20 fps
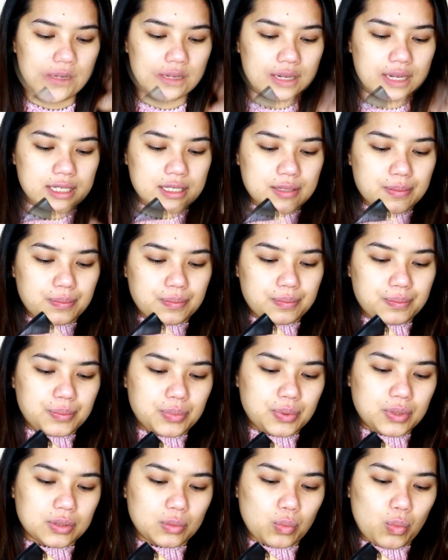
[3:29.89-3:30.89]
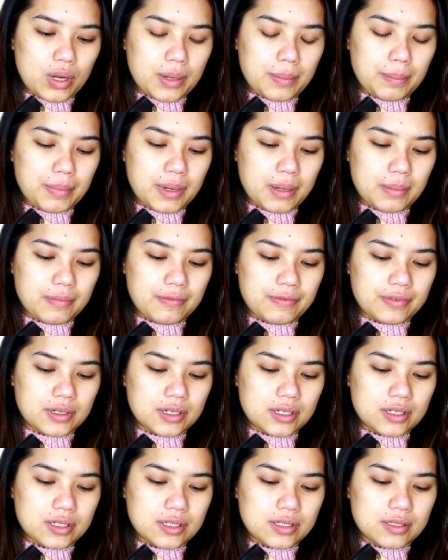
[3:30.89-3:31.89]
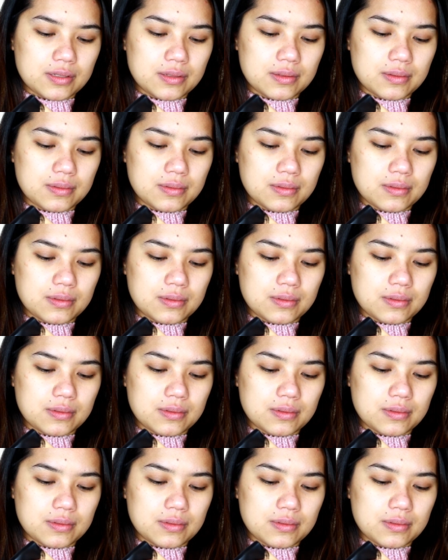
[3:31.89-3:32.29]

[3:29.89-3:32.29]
Let's put one pump first.